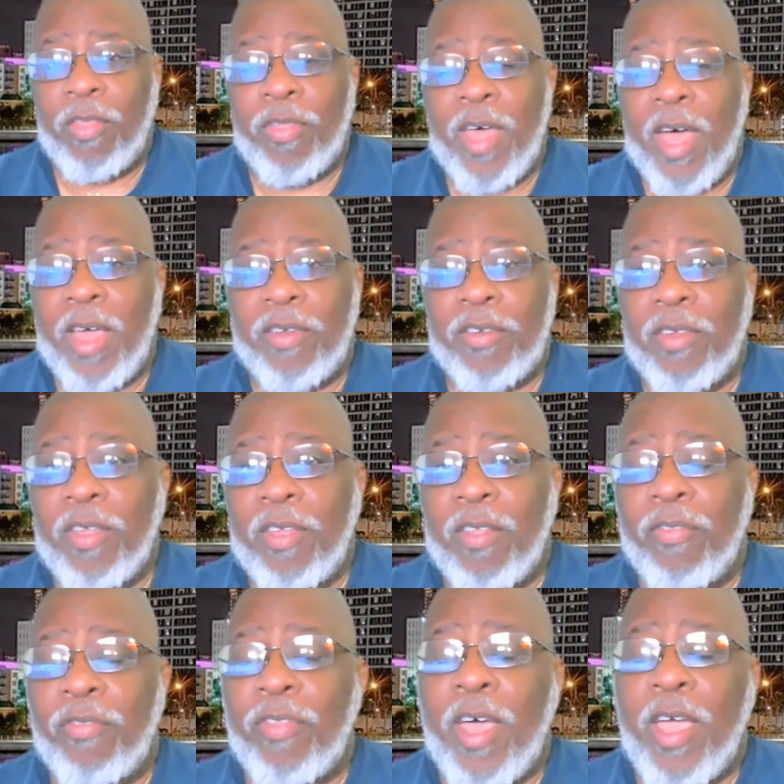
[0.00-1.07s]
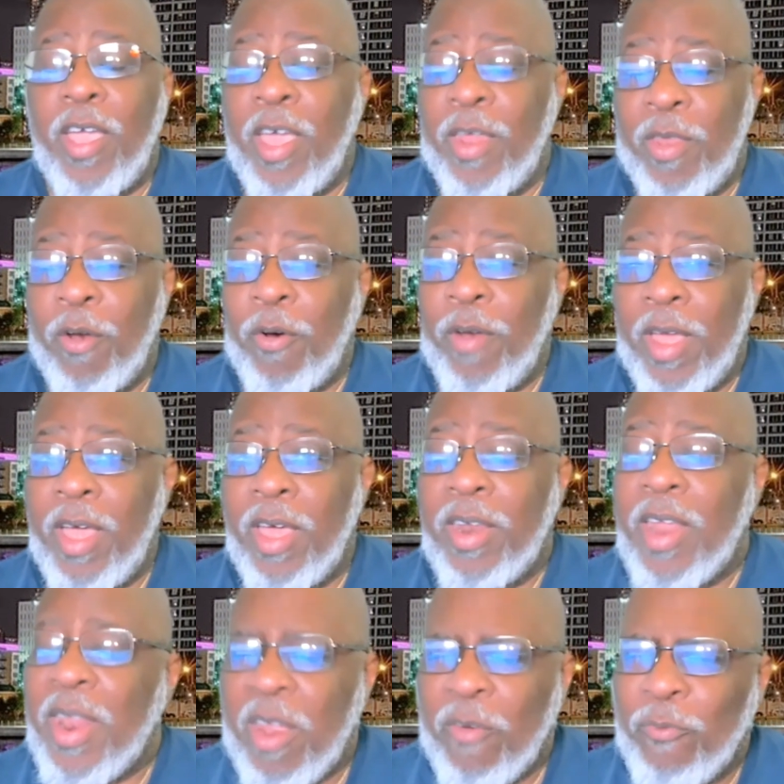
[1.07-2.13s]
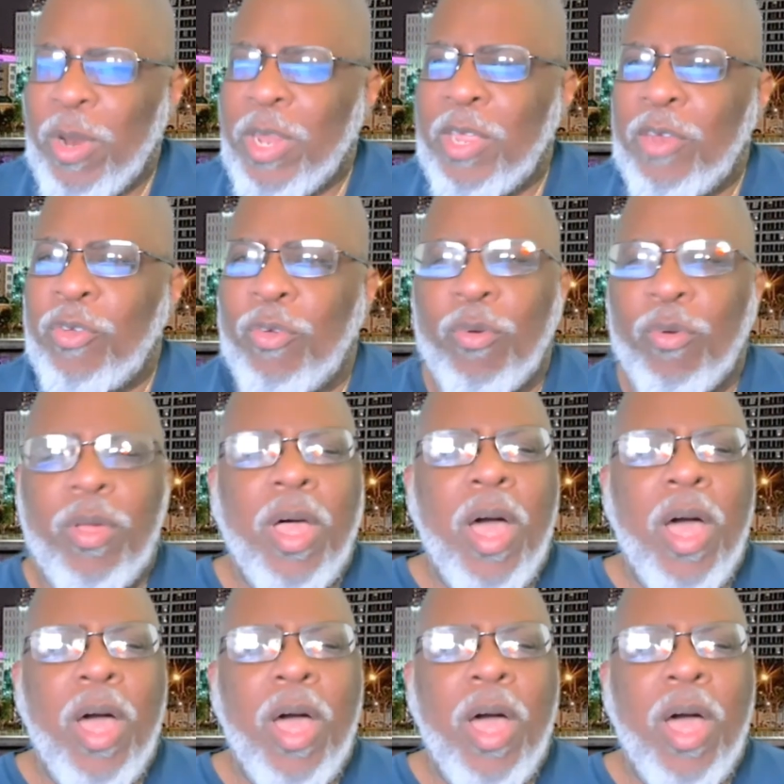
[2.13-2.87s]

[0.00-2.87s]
that they, in their head, and they really do,